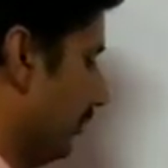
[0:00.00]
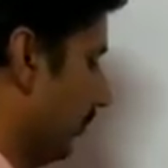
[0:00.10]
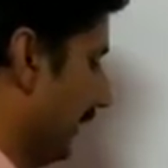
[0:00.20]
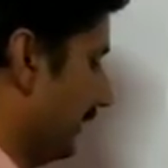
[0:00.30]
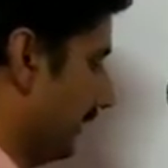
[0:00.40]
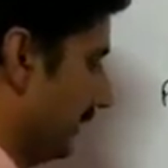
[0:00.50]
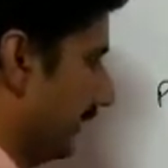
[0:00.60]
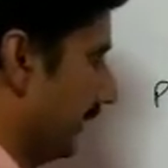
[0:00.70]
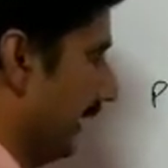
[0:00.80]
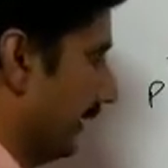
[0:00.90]

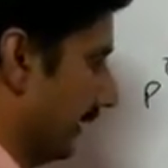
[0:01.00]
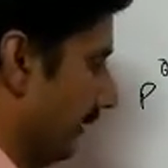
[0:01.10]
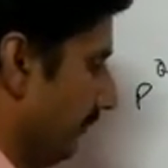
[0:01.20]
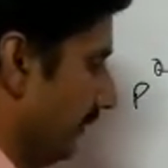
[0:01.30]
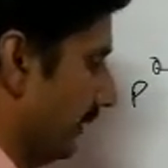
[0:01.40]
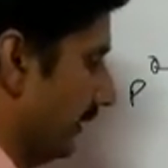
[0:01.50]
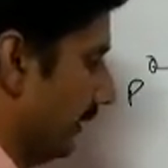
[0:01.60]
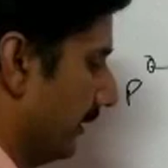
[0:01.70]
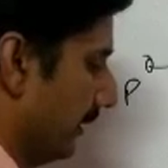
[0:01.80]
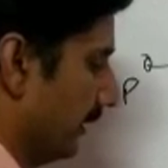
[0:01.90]
equivalent diagram.
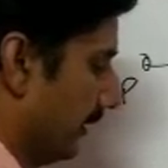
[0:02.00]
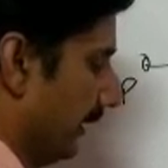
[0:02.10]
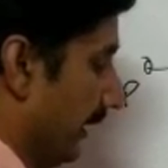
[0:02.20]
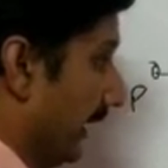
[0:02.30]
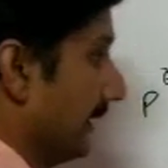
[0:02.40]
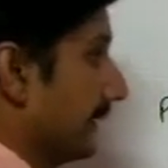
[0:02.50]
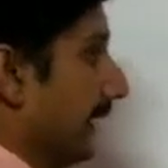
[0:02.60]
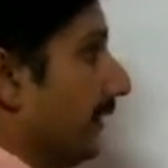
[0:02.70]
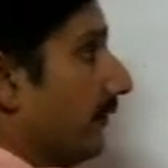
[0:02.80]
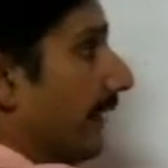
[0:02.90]

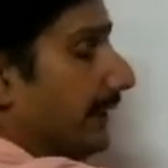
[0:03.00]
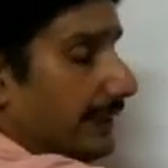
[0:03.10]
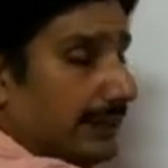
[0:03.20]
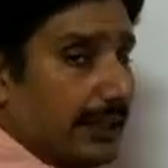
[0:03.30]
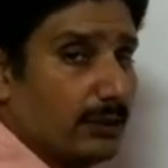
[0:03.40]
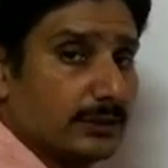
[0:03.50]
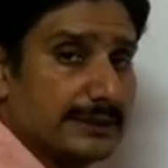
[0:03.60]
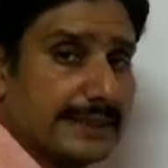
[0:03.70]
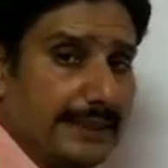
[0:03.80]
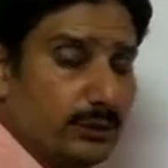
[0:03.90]
Instead of writing down
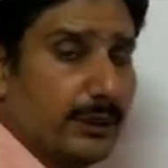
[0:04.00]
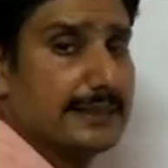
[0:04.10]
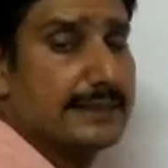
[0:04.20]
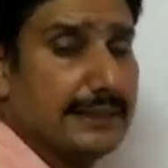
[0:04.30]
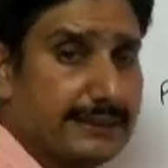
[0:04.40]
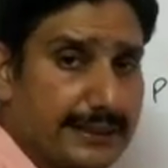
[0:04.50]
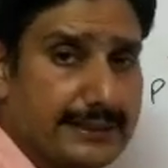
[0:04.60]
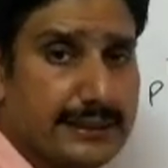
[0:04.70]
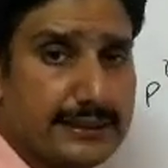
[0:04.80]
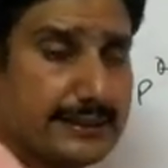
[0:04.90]
C2 and
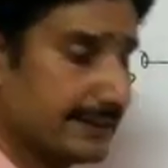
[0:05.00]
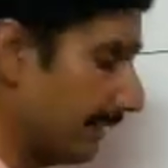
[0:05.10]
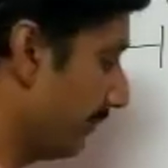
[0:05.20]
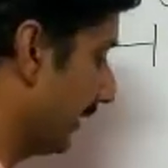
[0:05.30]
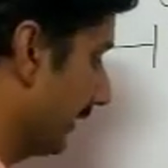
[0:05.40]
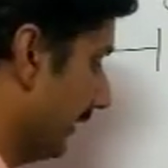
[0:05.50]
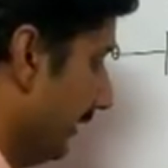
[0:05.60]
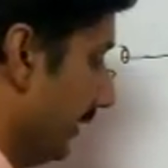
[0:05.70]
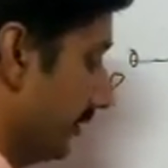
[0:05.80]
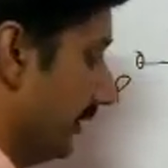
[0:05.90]
C3
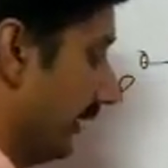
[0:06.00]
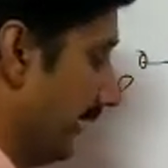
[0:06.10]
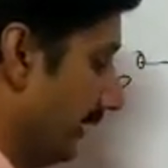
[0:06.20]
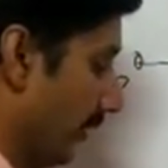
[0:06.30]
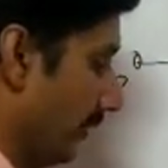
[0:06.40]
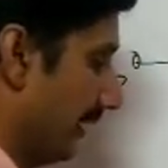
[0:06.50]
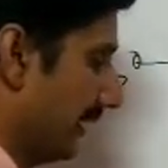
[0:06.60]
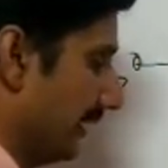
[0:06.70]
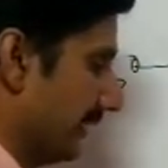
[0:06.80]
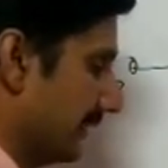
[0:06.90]
separately, we'll write down
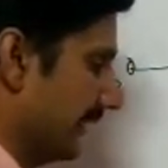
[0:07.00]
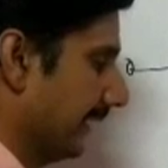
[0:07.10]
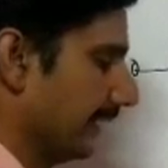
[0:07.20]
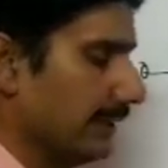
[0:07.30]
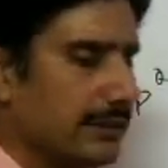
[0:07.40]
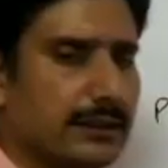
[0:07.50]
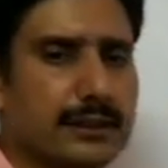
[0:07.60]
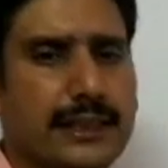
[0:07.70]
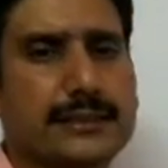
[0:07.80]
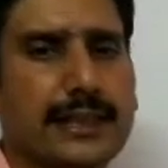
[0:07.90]
single.
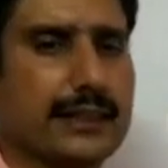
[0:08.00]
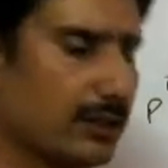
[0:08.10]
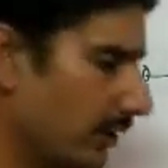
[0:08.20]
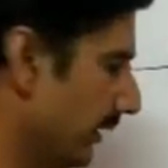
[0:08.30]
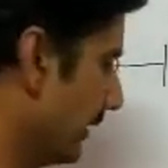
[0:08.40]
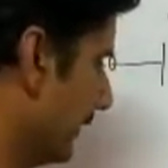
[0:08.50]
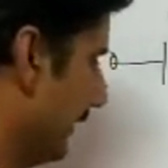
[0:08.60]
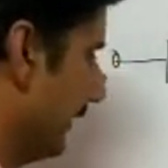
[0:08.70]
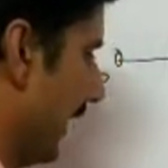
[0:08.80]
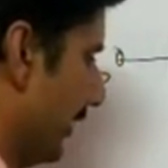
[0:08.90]
Let's say I call that
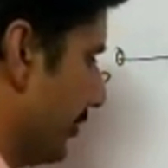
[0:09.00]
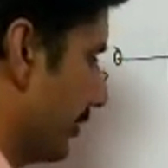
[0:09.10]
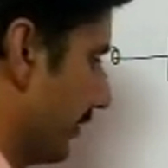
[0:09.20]
C dash,